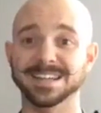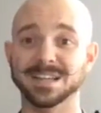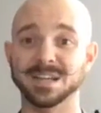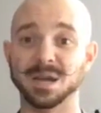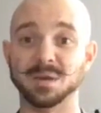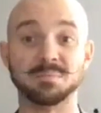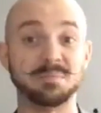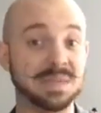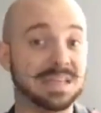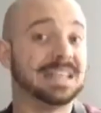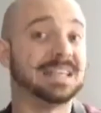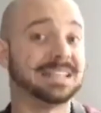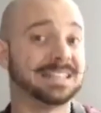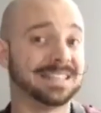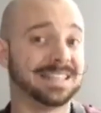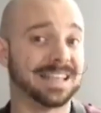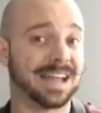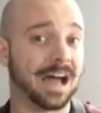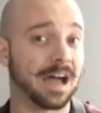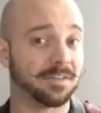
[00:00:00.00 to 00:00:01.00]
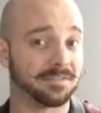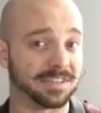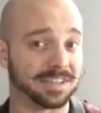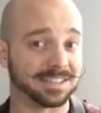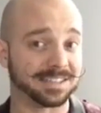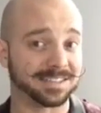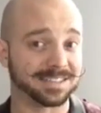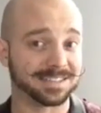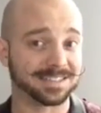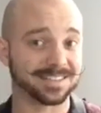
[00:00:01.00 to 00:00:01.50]
immediately
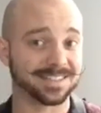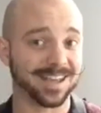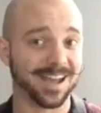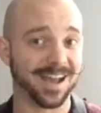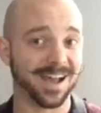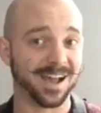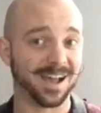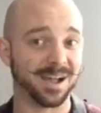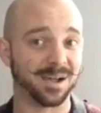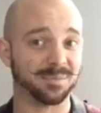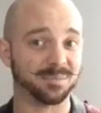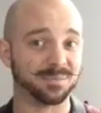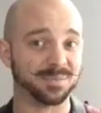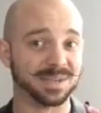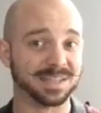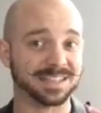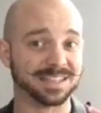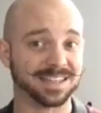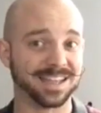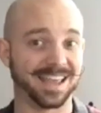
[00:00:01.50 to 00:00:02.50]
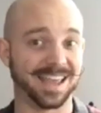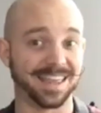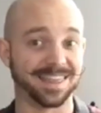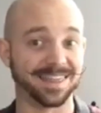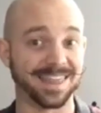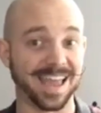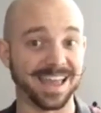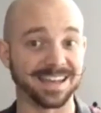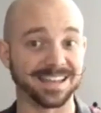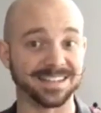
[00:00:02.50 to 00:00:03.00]
obvious, and
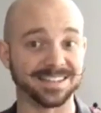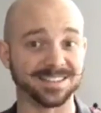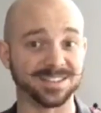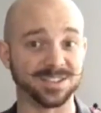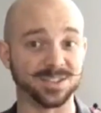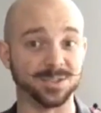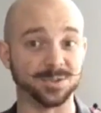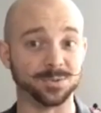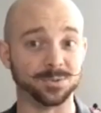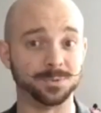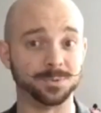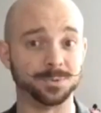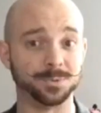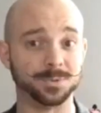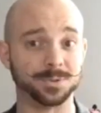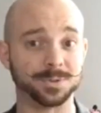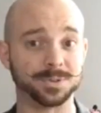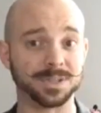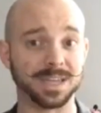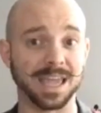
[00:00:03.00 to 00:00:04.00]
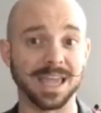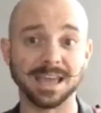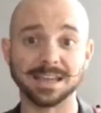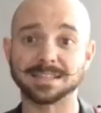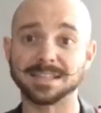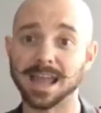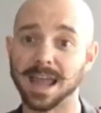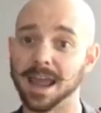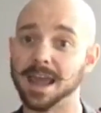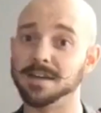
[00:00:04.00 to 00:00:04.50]
that is you
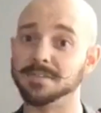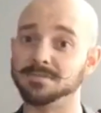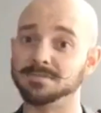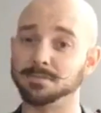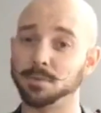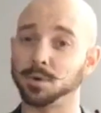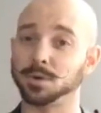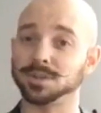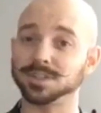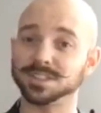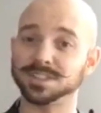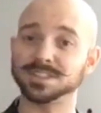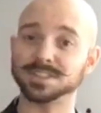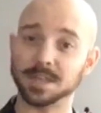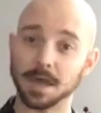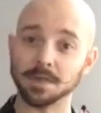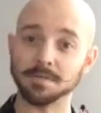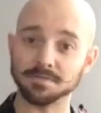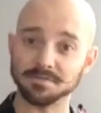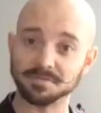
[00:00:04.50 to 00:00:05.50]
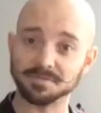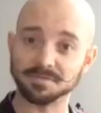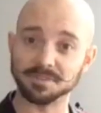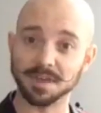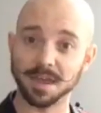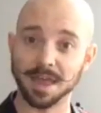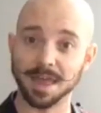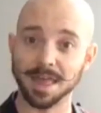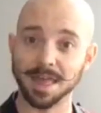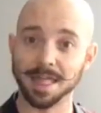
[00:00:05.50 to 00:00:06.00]
can't have more stuff
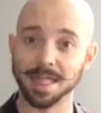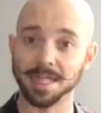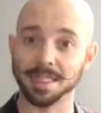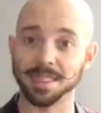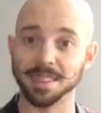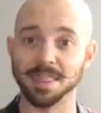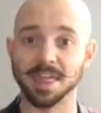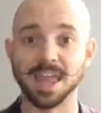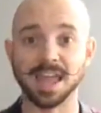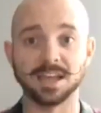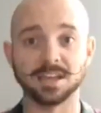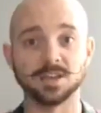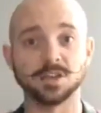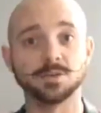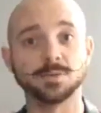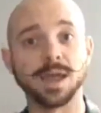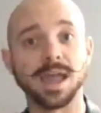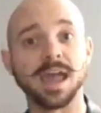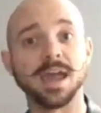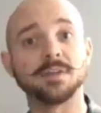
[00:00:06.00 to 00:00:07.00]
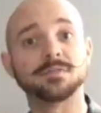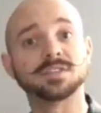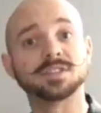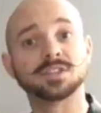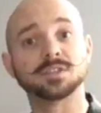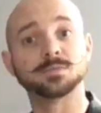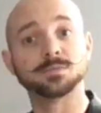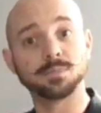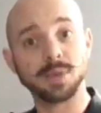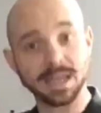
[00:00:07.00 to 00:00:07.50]
than you have
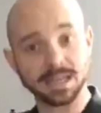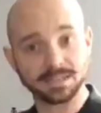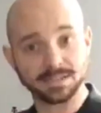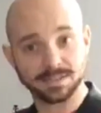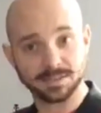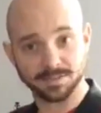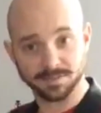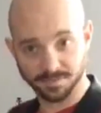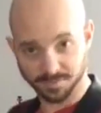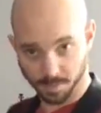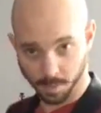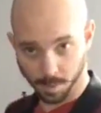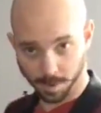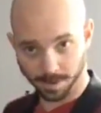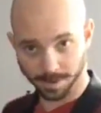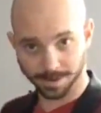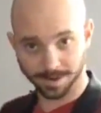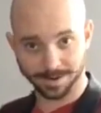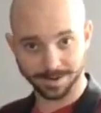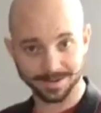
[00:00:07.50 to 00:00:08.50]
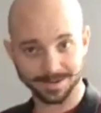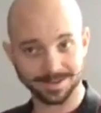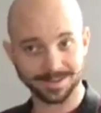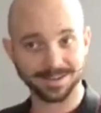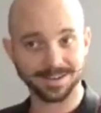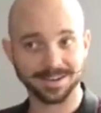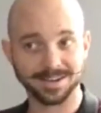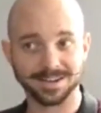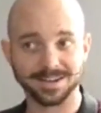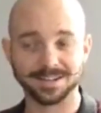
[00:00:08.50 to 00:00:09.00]
space for.
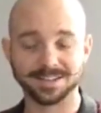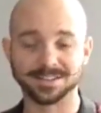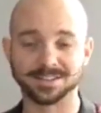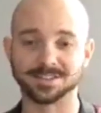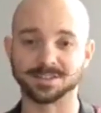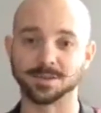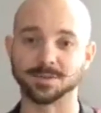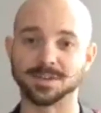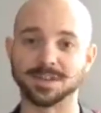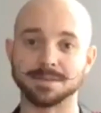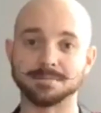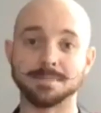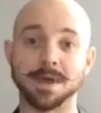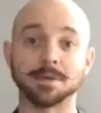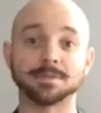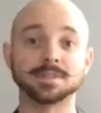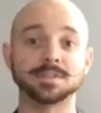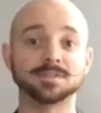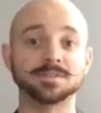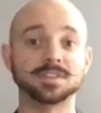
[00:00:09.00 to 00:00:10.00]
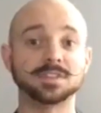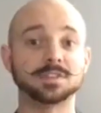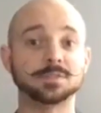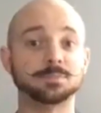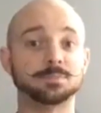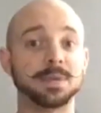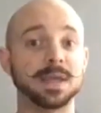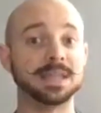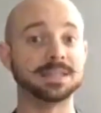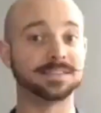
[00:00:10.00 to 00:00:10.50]
So the amount of
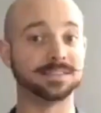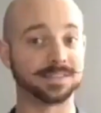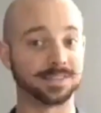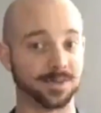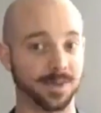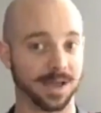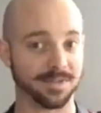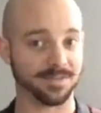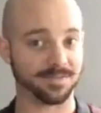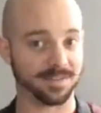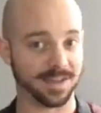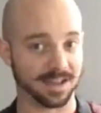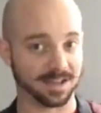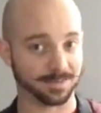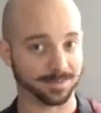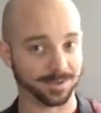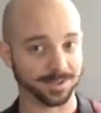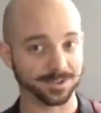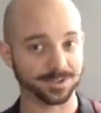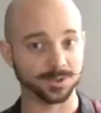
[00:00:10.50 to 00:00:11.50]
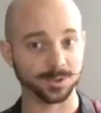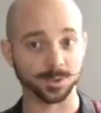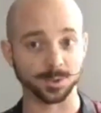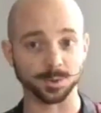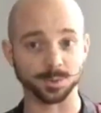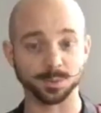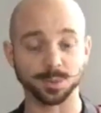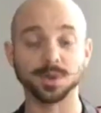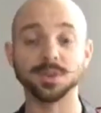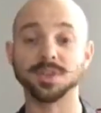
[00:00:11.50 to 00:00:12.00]
space you have available
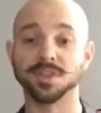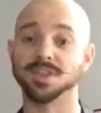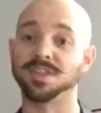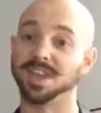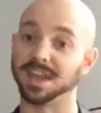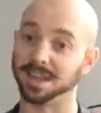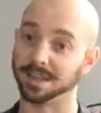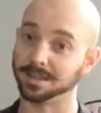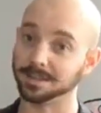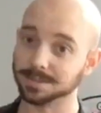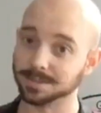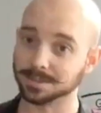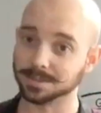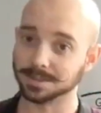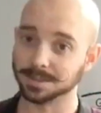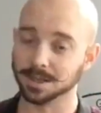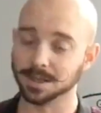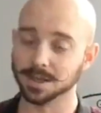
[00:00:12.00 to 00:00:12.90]
to put things